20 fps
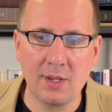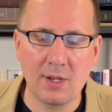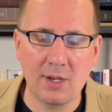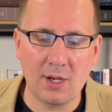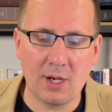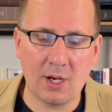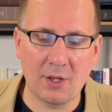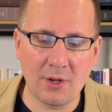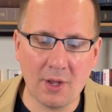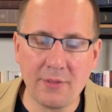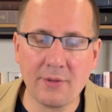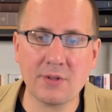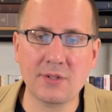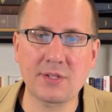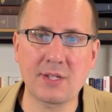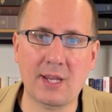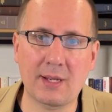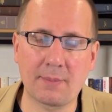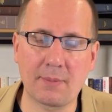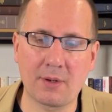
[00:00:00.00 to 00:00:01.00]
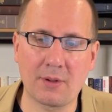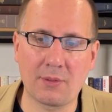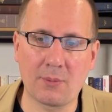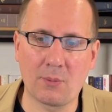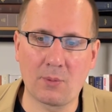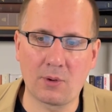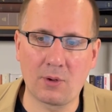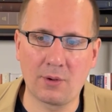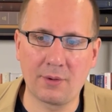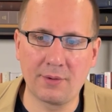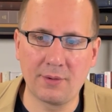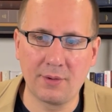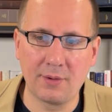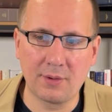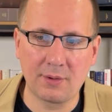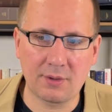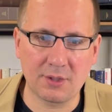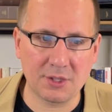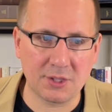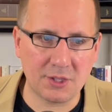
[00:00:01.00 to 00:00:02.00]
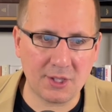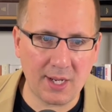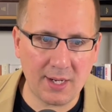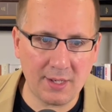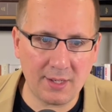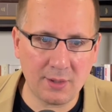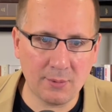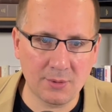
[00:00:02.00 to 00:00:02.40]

Another segment of the world, Christianity,